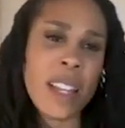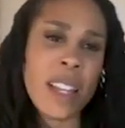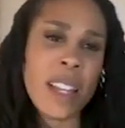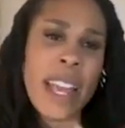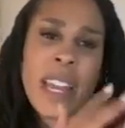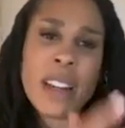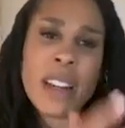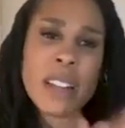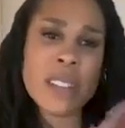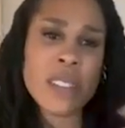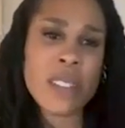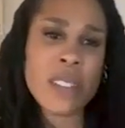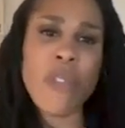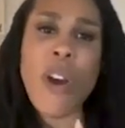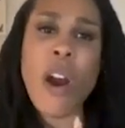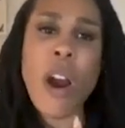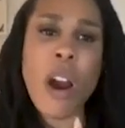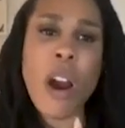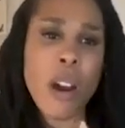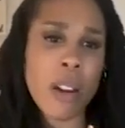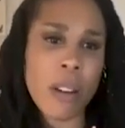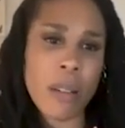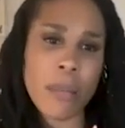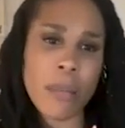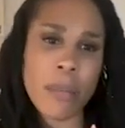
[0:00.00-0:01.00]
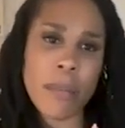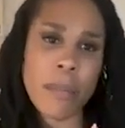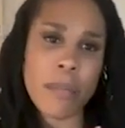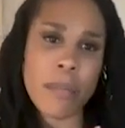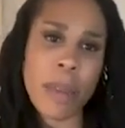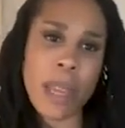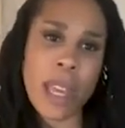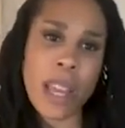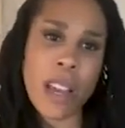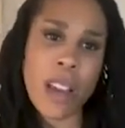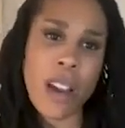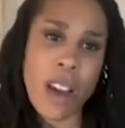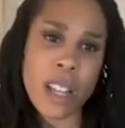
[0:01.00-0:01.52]
layers of harm
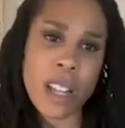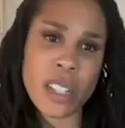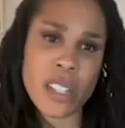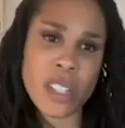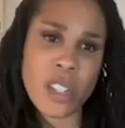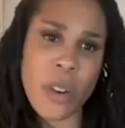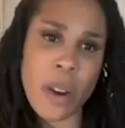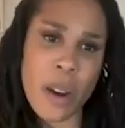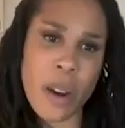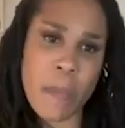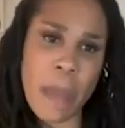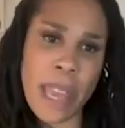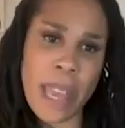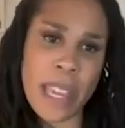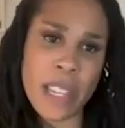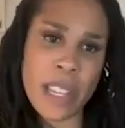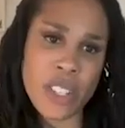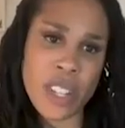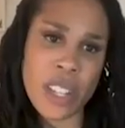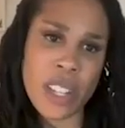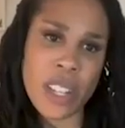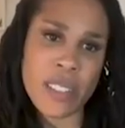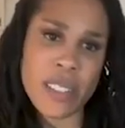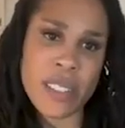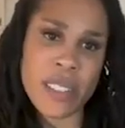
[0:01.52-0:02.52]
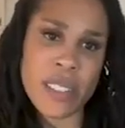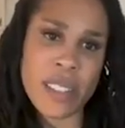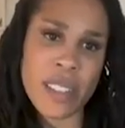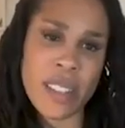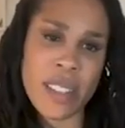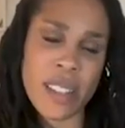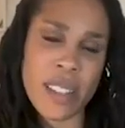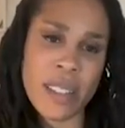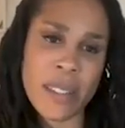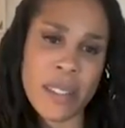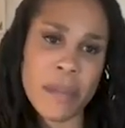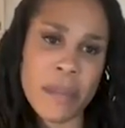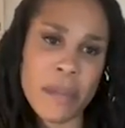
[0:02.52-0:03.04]
being caused to our patients.